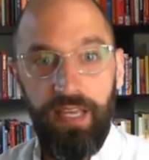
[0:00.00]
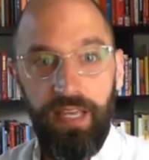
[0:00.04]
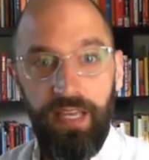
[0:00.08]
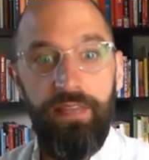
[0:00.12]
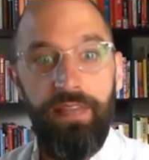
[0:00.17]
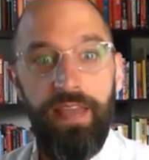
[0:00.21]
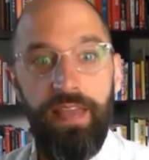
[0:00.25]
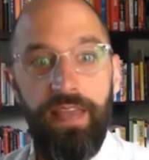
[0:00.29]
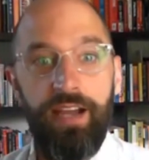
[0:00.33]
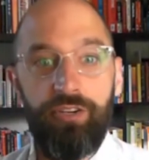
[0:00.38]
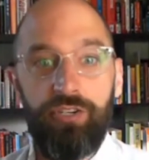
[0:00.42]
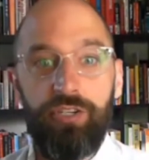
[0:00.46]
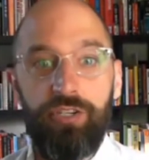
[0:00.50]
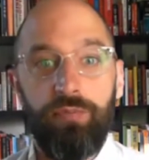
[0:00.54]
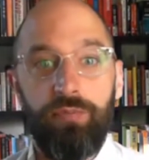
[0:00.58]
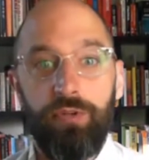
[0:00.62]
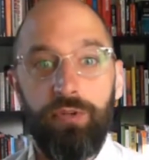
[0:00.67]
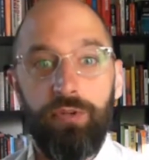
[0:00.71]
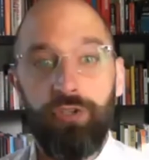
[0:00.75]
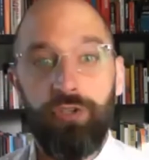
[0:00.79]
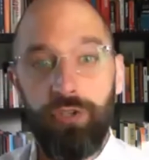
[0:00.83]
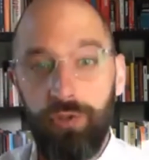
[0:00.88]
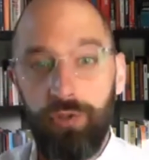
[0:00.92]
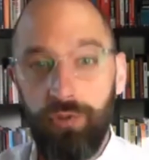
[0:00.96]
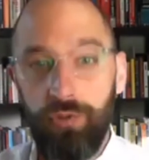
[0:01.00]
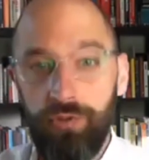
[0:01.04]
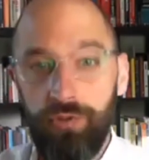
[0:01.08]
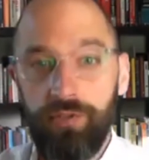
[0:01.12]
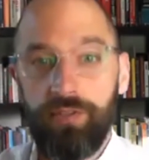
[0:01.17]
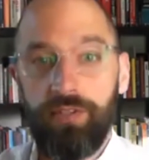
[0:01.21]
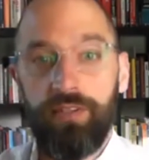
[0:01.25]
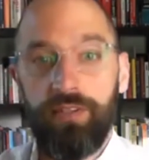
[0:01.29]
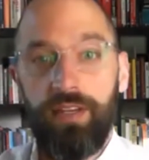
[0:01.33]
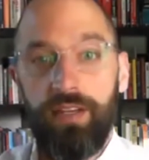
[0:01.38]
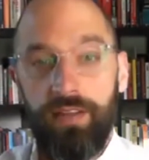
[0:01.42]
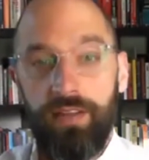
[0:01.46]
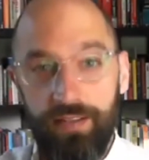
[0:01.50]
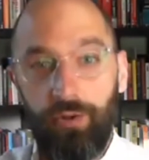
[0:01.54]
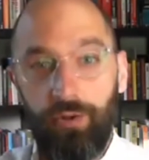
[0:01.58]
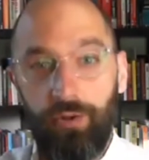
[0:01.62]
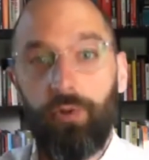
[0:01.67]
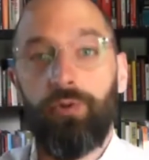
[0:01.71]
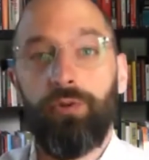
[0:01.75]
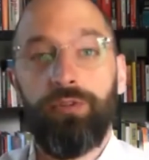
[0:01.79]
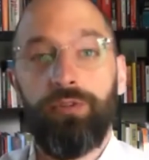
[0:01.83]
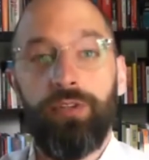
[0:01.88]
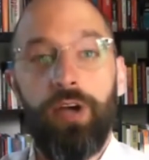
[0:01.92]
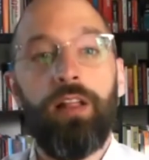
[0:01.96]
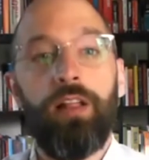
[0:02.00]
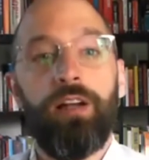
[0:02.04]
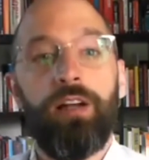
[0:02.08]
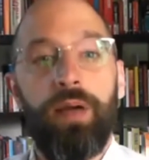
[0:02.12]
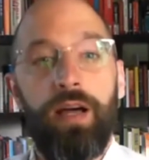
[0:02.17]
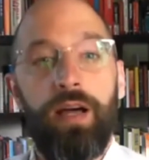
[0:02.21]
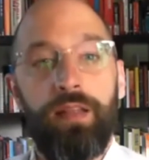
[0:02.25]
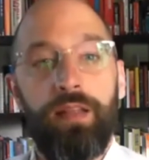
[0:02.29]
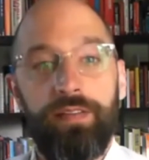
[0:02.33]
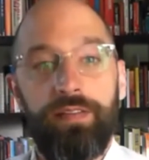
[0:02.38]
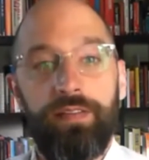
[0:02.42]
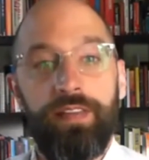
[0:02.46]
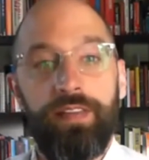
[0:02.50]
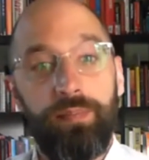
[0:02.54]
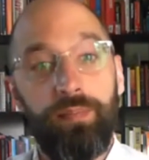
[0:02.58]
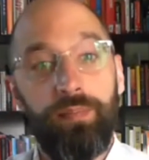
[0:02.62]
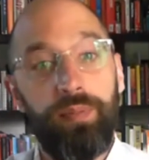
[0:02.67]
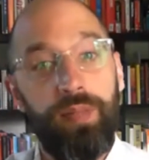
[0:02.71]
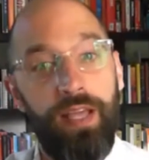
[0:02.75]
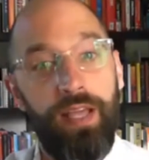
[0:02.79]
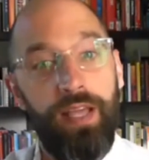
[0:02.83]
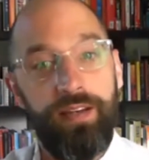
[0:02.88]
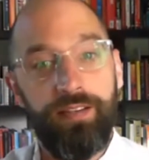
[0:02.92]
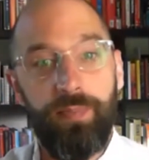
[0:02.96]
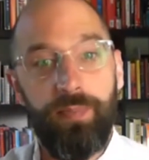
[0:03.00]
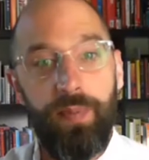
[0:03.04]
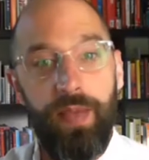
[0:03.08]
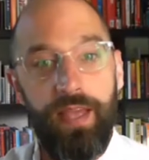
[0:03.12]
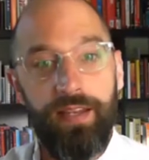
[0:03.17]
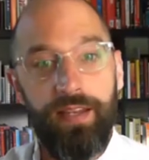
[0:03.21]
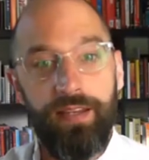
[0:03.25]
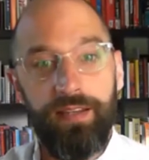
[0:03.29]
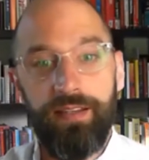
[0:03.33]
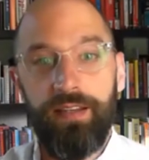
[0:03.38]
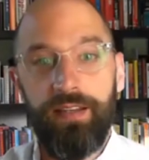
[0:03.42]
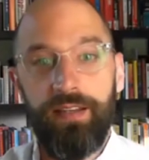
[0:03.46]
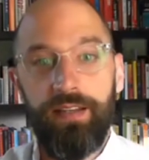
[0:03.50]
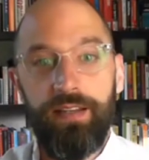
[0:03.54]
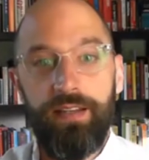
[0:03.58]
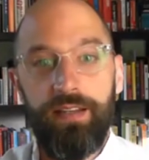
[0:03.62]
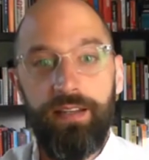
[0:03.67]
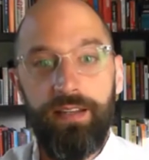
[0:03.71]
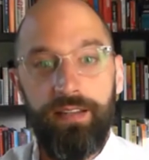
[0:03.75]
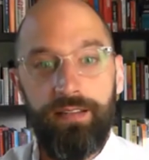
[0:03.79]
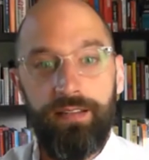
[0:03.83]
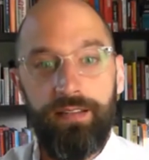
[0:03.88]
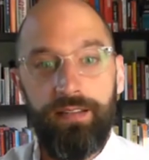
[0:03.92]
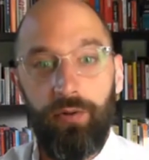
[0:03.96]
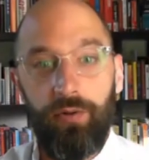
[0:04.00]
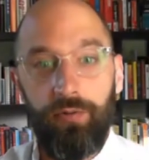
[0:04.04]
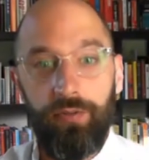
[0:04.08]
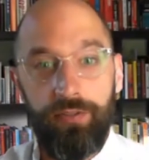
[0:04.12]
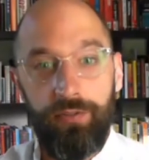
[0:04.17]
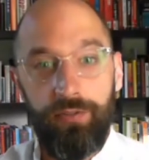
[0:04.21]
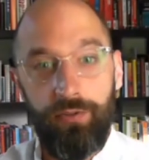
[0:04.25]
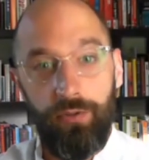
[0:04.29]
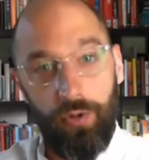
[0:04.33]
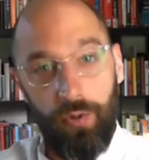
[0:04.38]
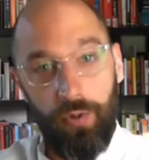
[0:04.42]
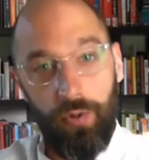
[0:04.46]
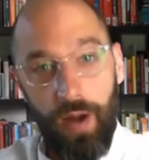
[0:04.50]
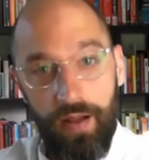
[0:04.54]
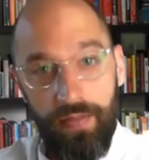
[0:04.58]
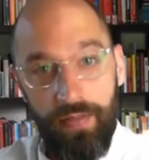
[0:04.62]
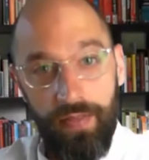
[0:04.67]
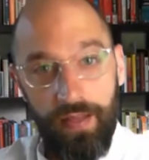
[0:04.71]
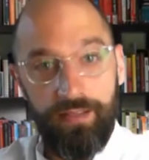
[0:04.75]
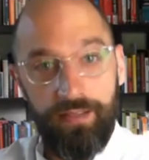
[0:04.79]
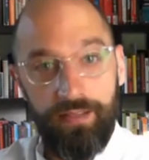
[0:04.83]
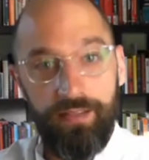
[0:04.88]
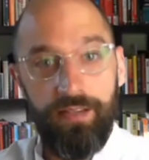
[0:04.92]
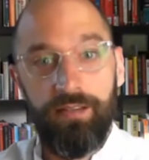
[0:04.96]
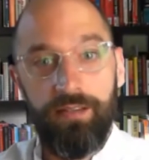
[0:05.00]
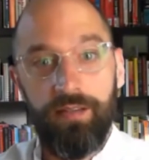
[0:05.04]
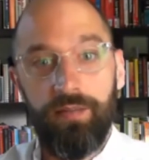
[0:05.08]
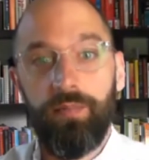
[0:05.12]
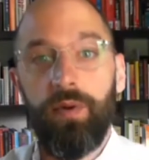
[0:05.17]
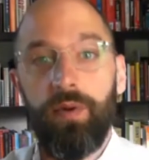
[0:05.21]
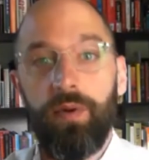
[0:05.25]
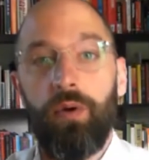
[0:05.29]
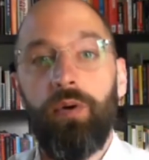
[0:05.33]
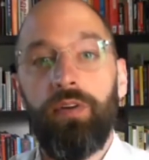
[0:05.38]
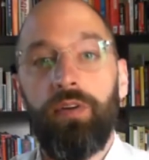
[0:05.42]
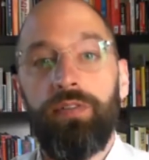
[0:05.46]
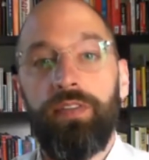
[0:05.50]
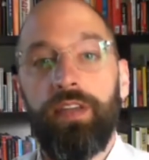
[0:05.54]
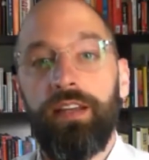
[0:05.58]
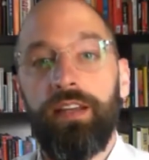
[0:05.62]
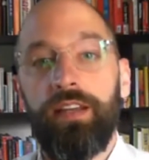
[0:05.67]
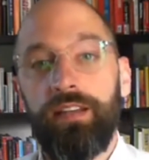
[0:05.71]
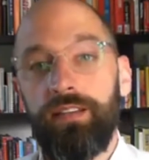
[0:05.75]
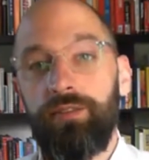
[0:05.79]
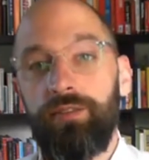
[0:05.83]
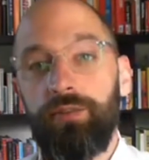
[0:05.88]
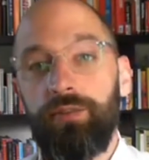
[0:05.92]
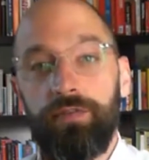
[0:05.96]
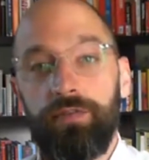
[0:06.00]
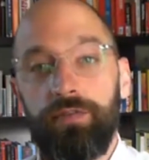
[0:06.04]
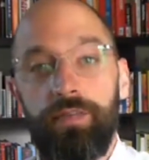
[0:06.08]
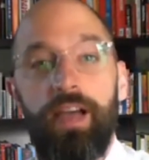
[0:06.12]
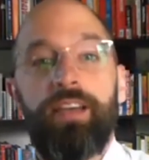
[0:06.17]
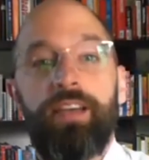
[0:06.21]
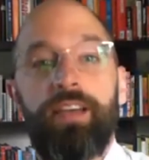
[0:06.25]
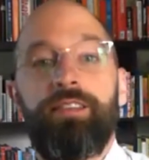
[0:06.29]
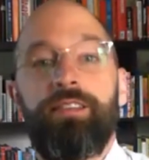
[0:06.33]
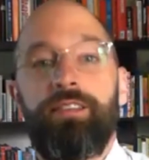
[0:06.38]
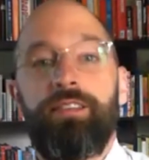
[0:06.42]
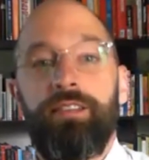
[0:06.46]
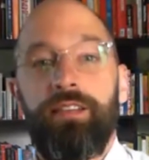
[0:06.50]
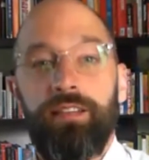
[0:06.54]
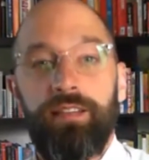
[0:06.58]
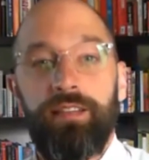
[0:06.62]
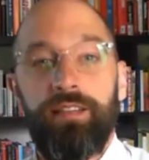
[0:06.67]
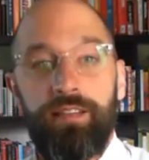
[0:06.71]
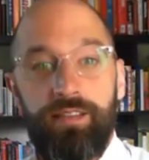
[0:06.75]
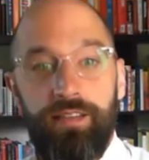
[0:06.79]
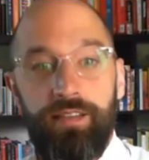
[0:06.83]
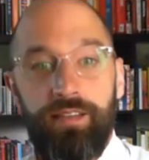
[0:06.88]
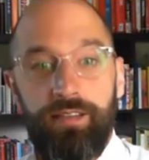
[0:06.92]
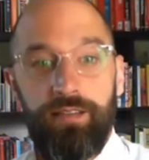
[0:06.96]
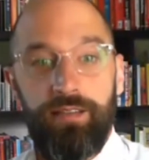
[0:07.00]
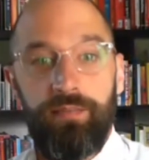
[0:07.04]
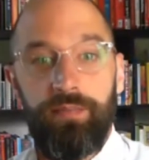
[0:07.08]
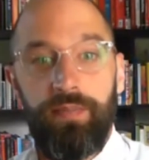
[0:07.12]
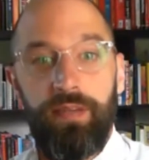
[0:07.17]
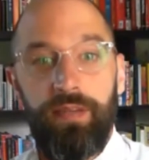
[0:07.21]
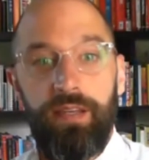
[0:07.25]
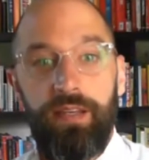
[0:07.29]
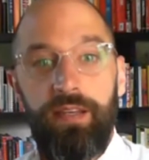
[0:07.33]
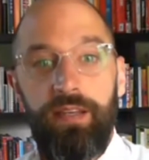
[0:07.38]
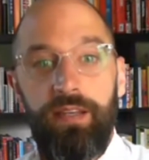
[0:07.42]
And they actually reduced the total dollar amount that they had planned to spend, not only to acquire that system, but what they needed to invest in the system.